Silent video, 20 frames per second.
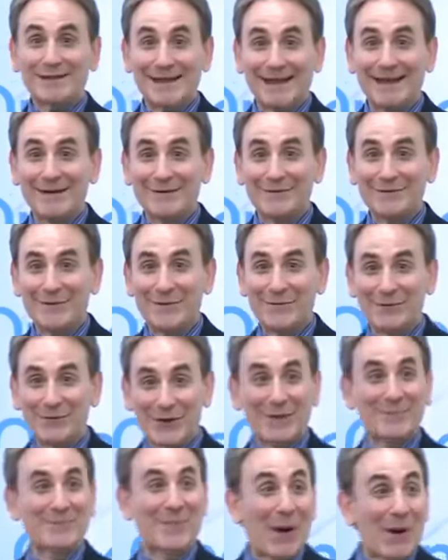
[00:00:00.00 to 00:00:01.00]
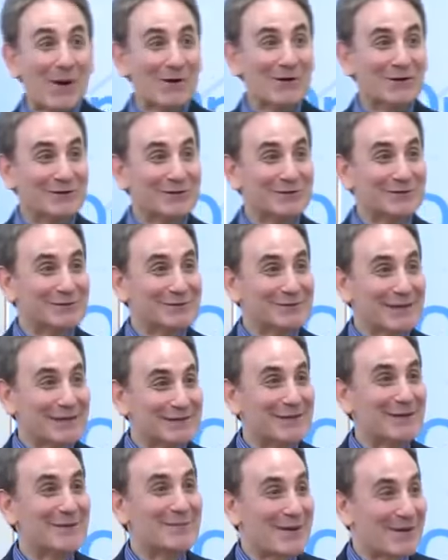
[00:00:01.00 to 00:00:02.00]
to have great partners
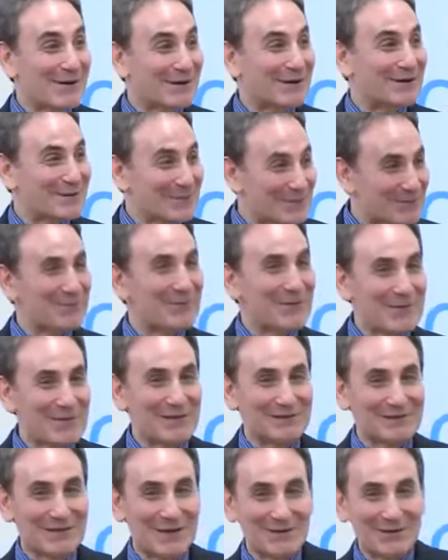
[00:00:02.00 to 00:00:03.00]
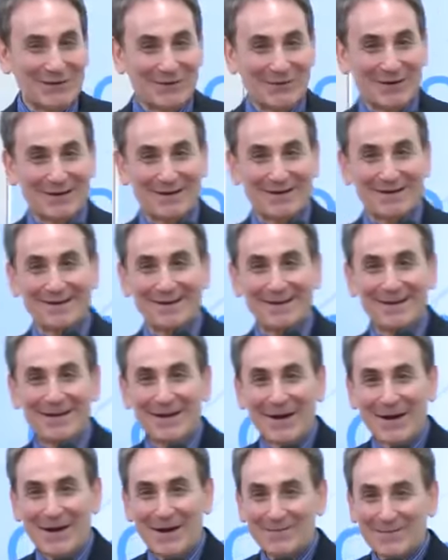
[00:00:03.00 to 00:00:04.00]
as an American with the South Korean
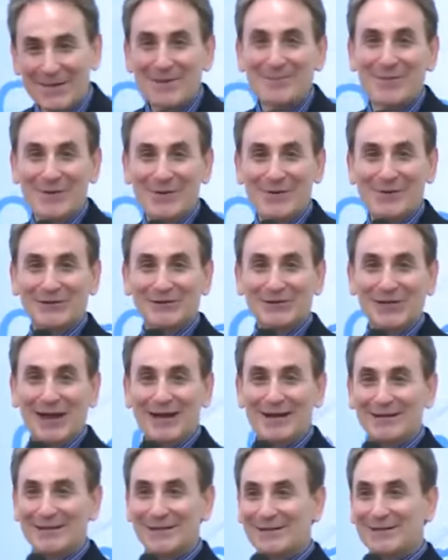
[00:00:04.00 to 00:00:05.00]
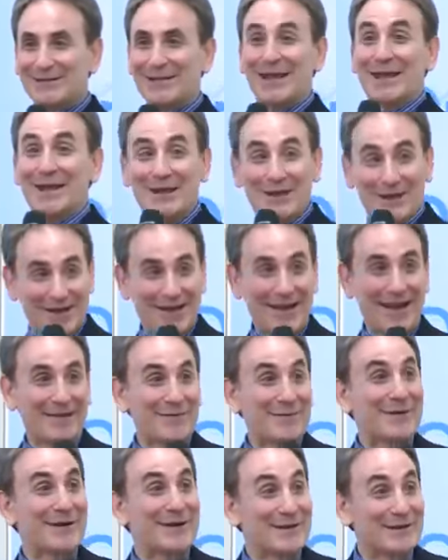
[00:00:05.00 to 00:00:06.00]
people who are scientists and
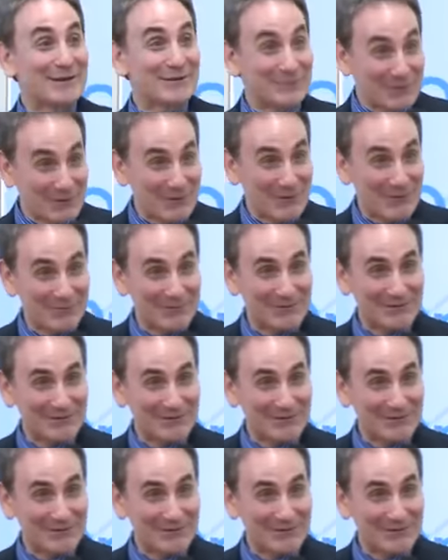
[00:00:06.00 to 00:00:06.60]
everybody in this room.